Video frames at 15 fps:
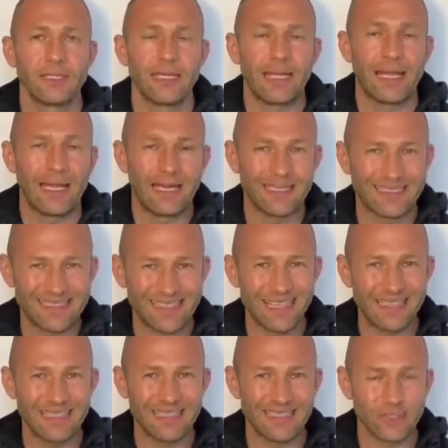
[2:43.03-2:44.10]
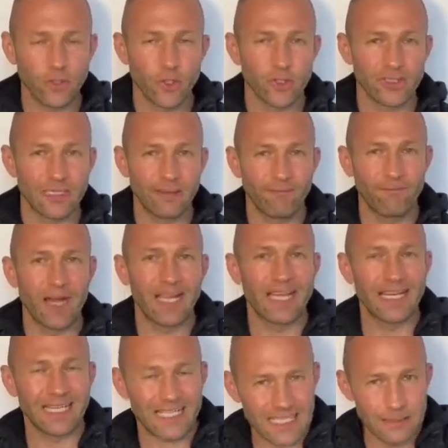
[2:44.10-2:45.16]
and send it to yourself
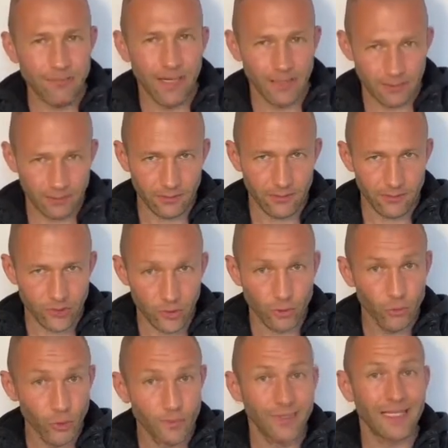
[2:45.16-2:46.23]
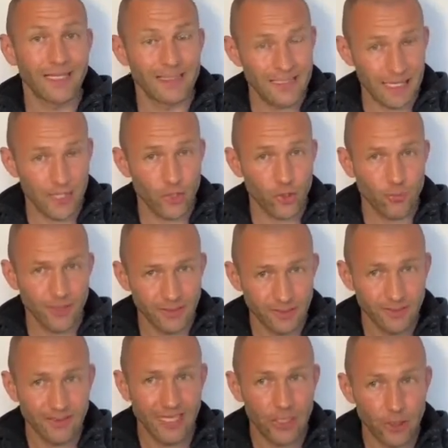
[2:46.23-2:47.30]
via email. So it will be an
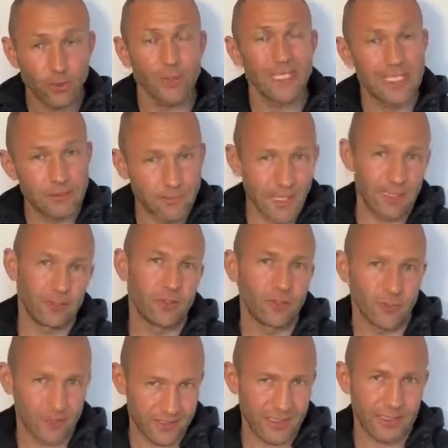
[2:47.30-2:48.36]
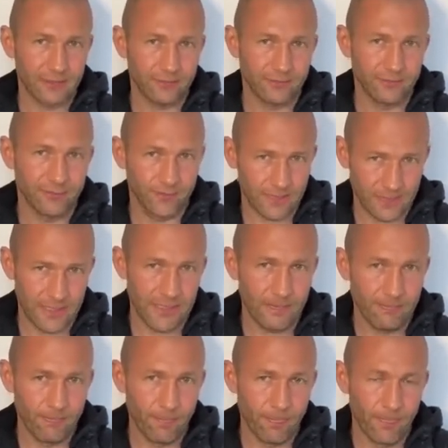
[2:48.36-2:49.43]
attachment that you email to yourself.
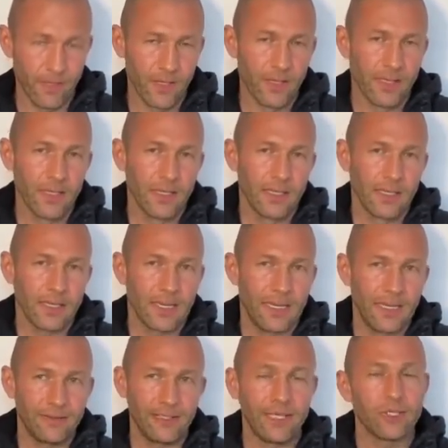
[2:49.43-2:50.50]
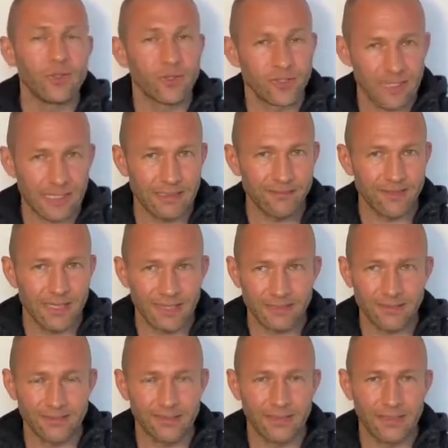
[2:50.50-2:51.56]
Okay? And then you save
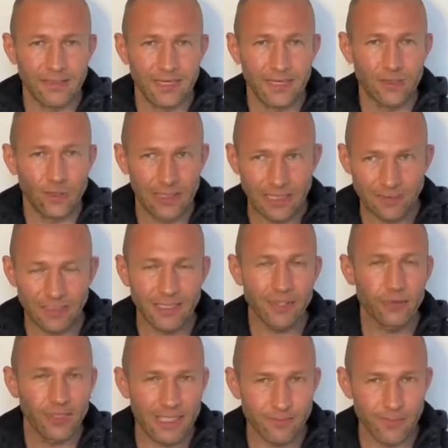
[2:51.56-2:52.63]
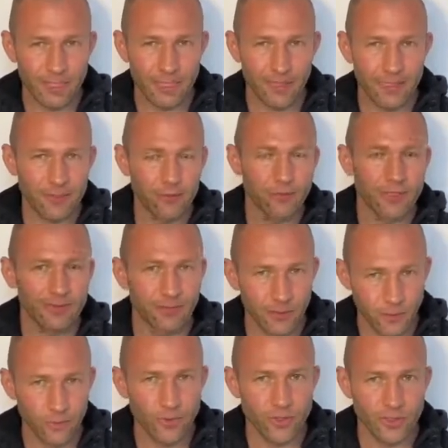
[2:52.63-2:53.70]
that and you leave it in your email and you'll never
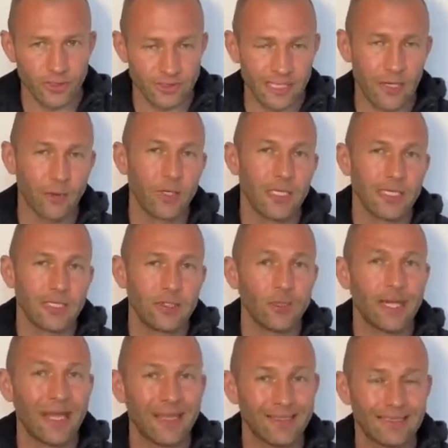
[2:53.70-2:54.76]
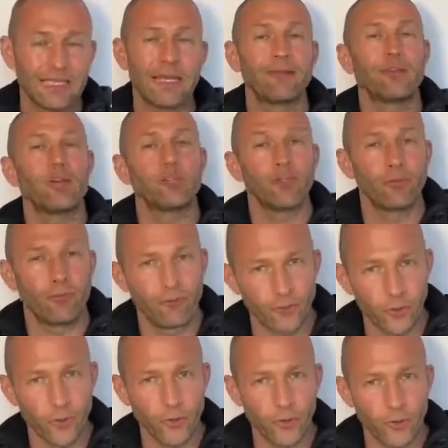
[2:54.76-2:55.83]
lose it. Now, you can save it on your
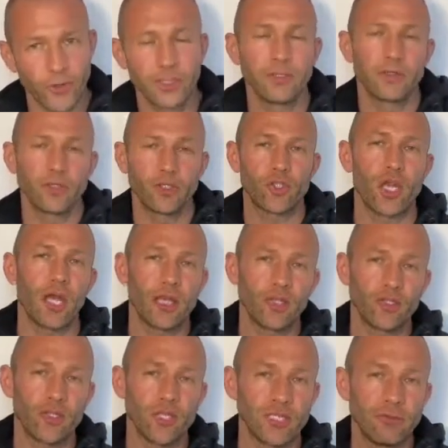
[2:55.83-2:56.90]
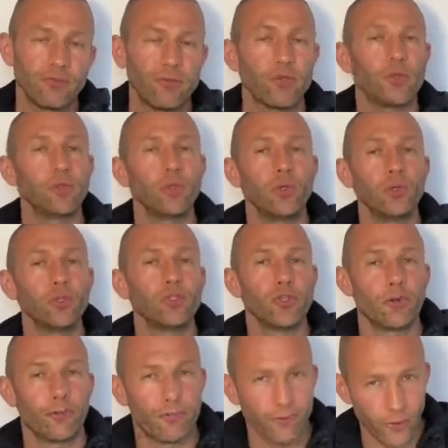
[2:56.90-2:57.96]
phone. The challenge is if you do lose
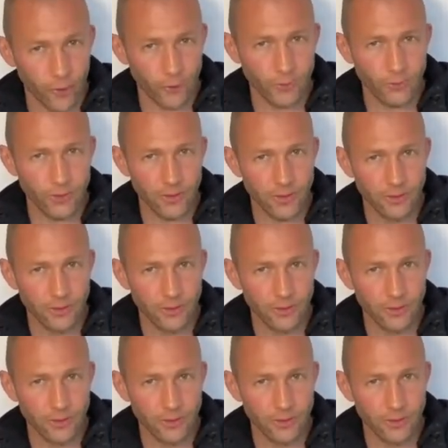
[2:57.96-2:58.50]
your phone